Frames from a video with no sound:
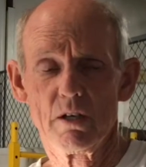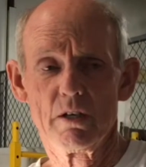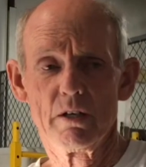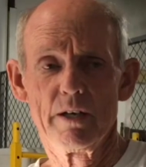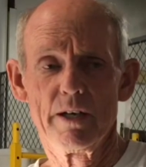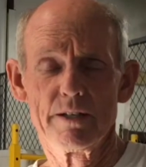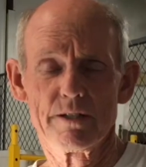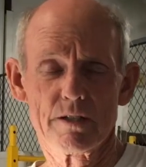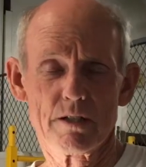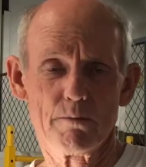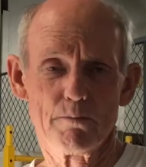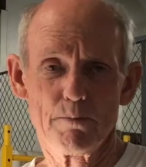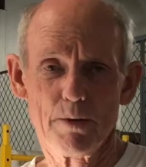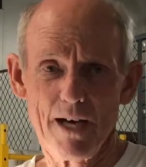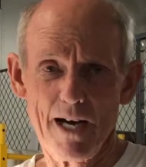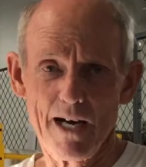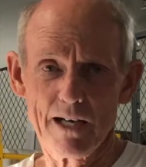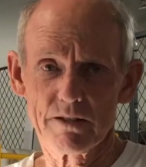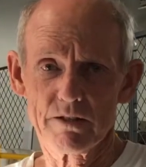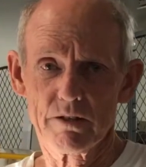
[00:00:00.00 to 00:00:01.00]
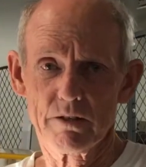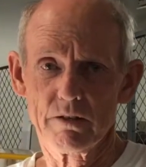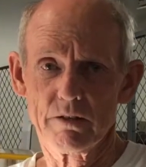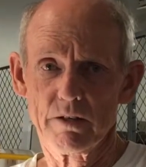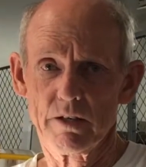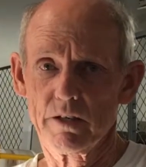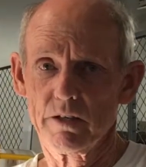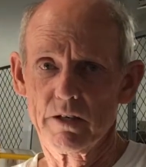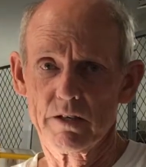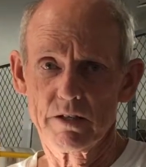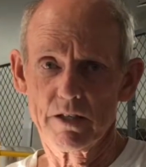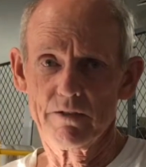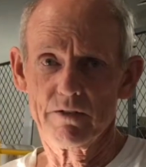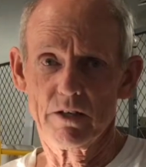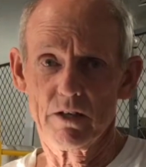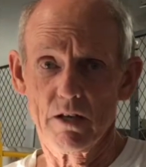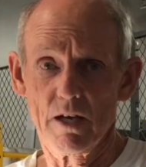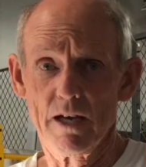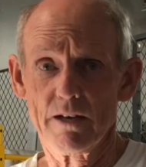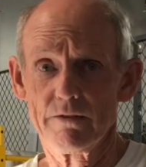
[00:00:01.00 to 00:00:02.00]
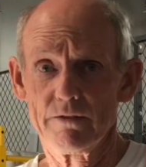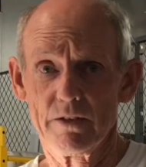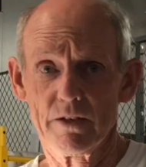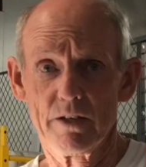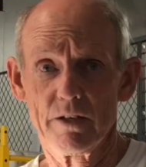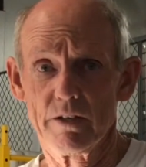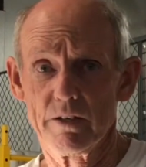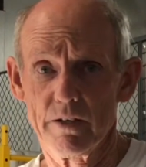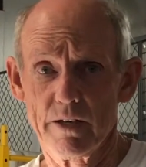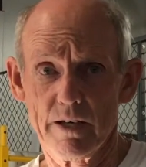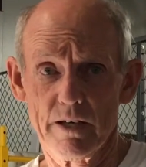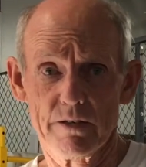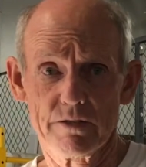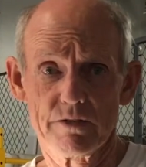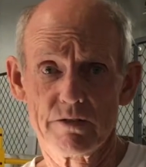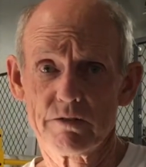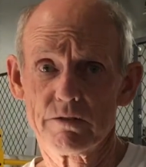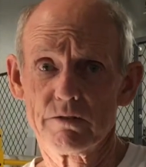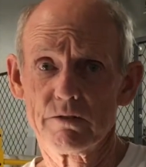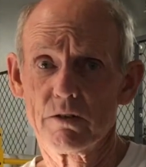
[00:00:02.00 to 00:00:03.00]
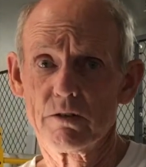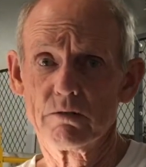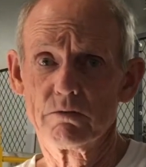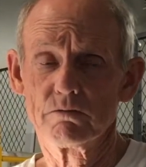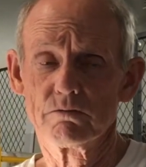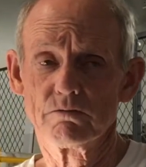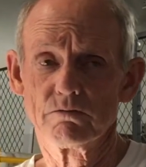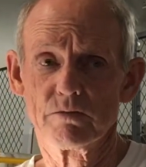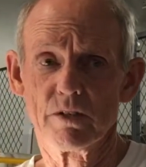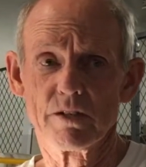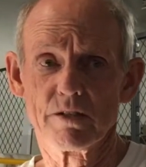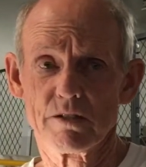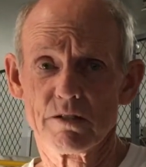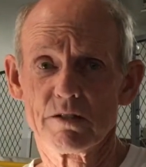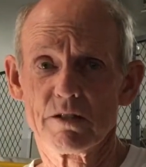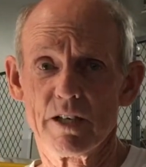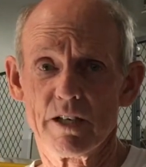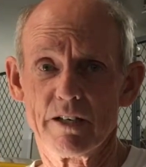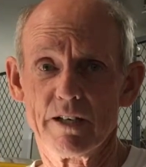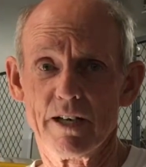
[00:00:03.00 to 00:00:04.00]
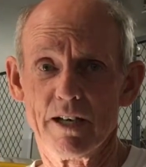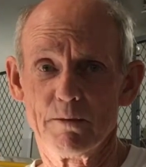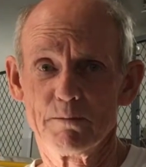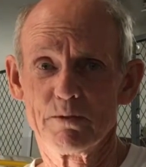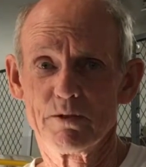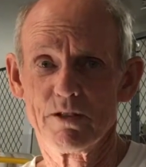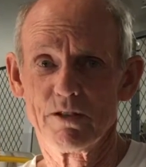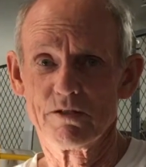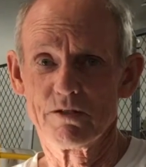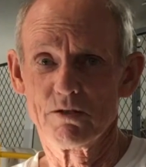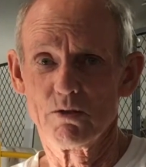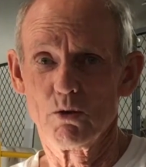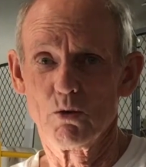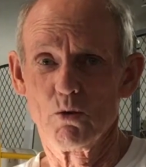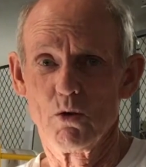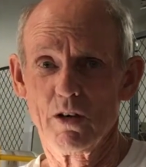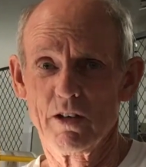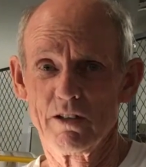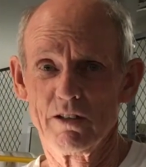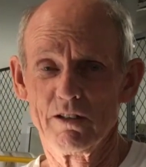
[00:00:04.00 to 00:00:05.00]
It's compacted and it doesn't have any life in it, and it doesn't stay damp. It doesn't hold water.